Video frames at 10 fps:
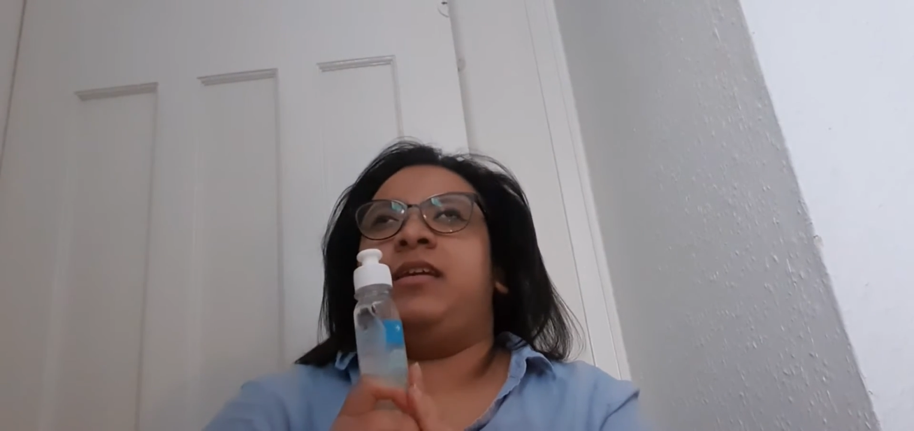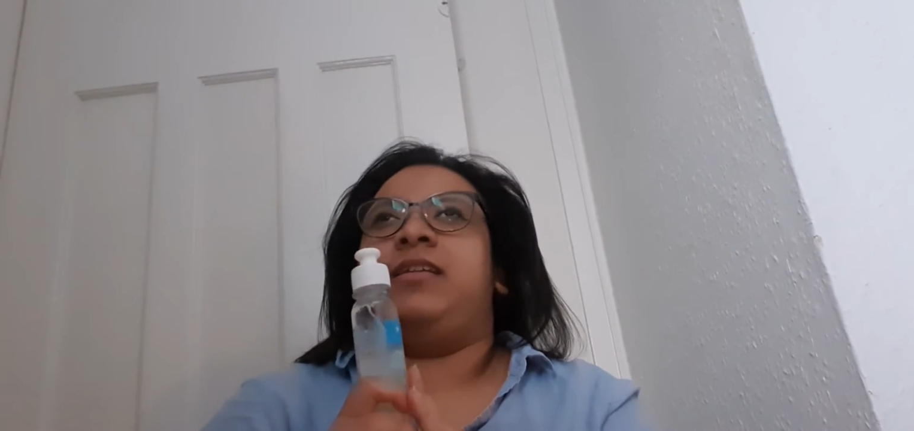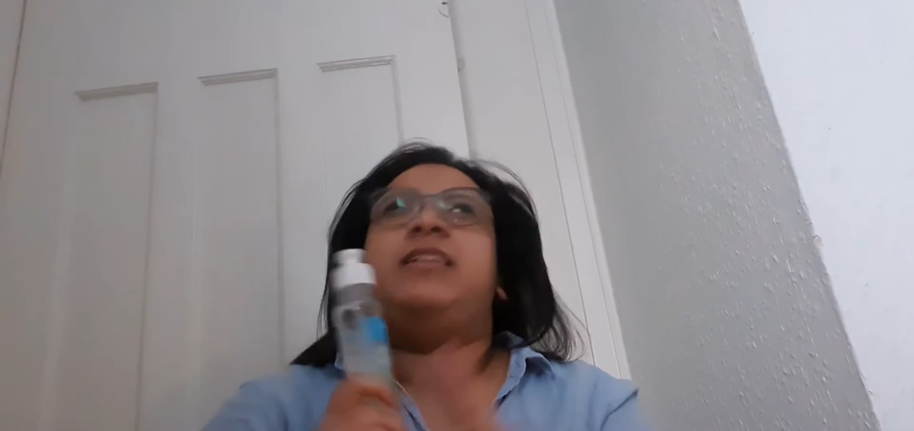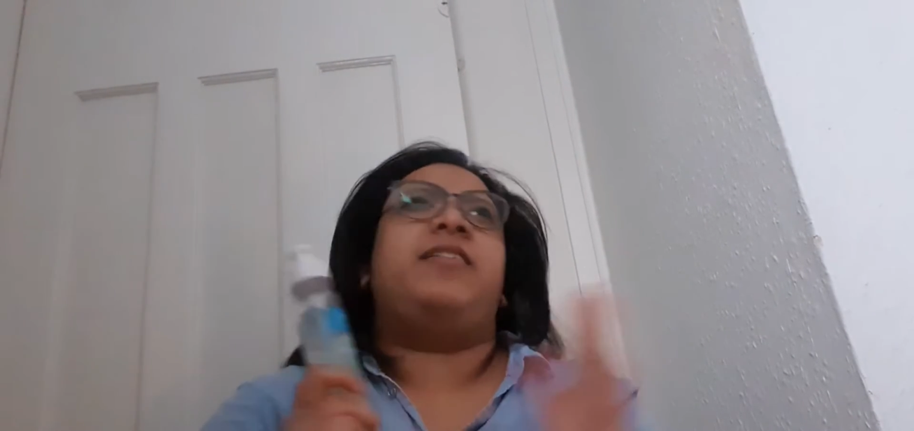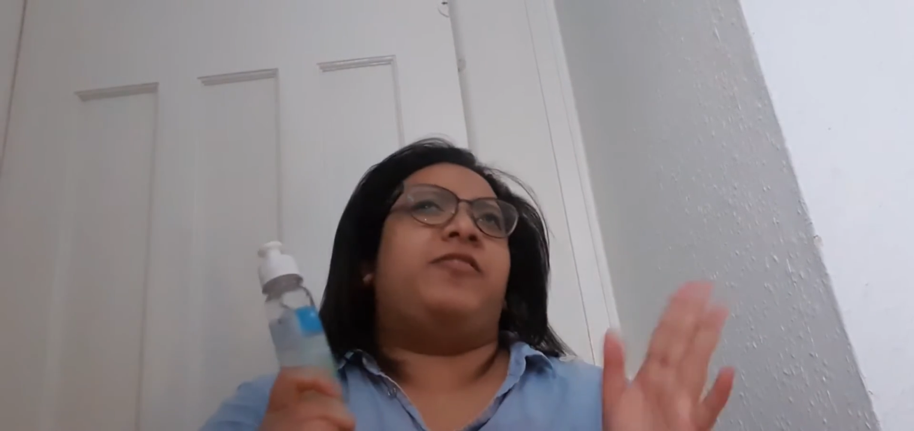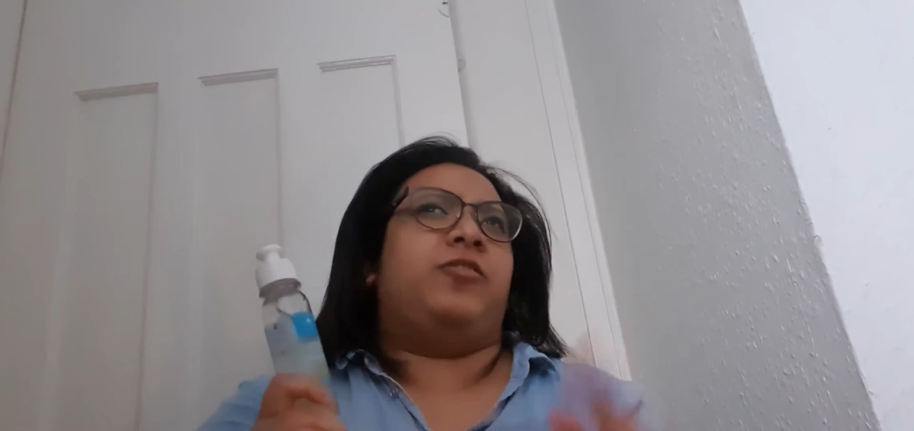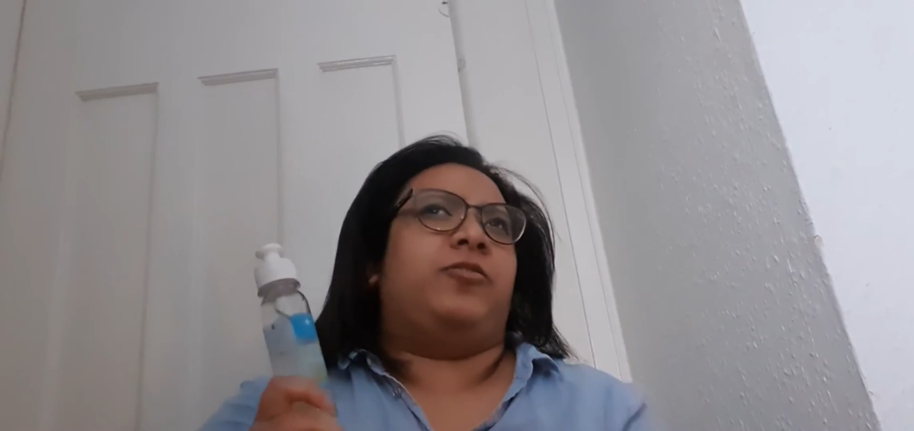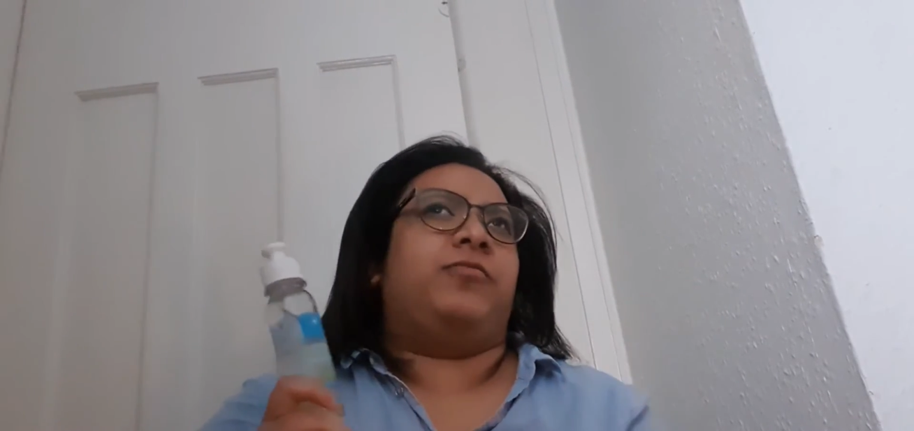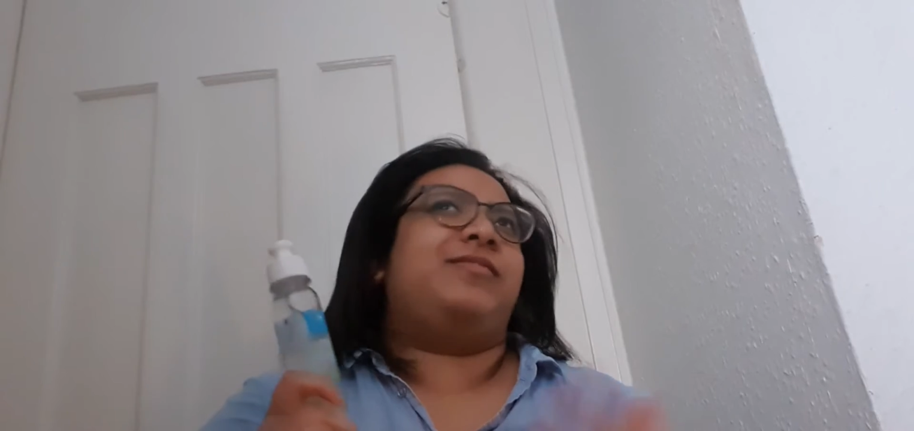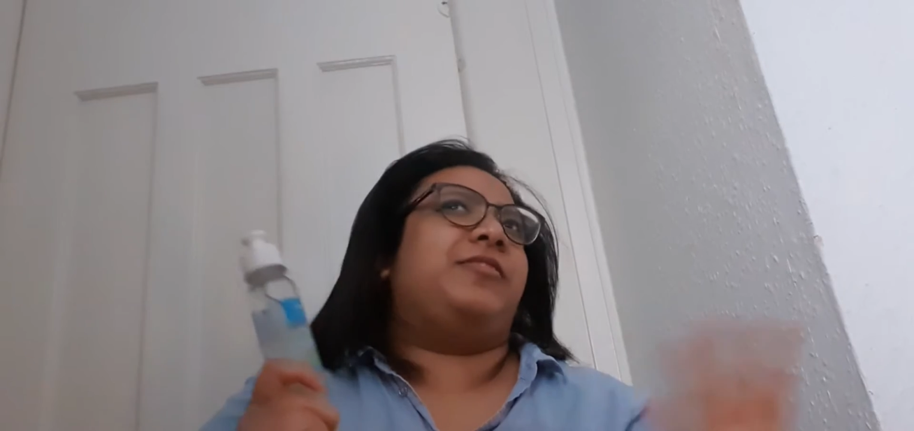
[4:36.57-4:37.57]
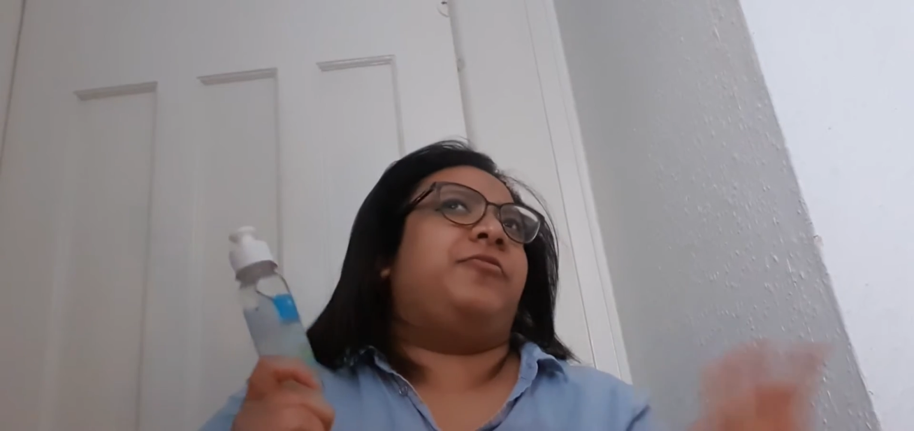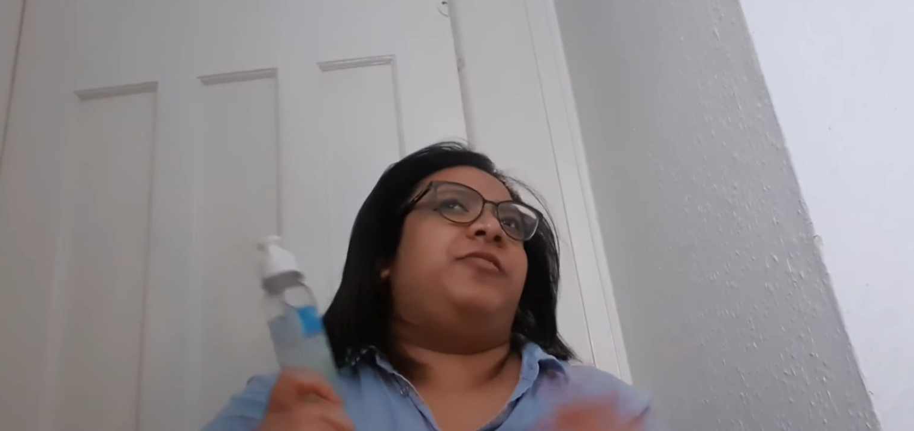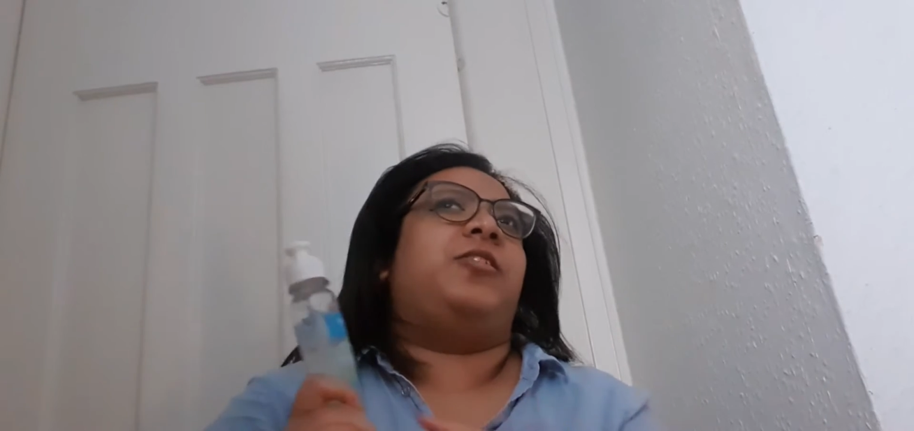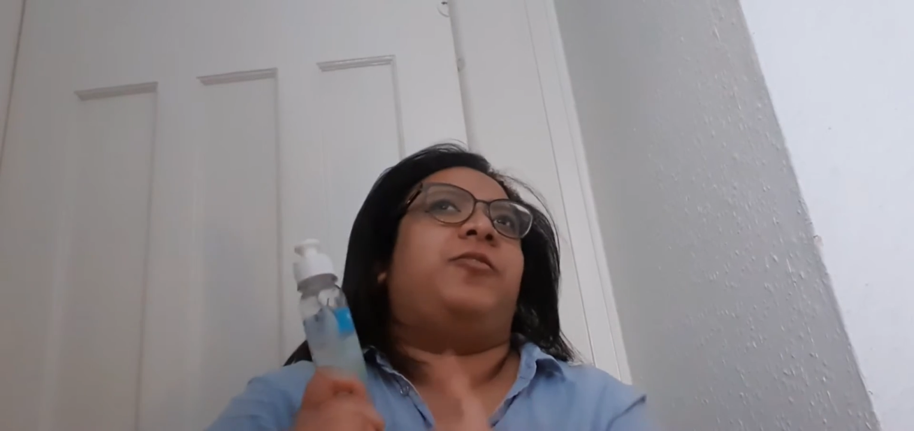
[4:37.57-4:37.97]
you never know, so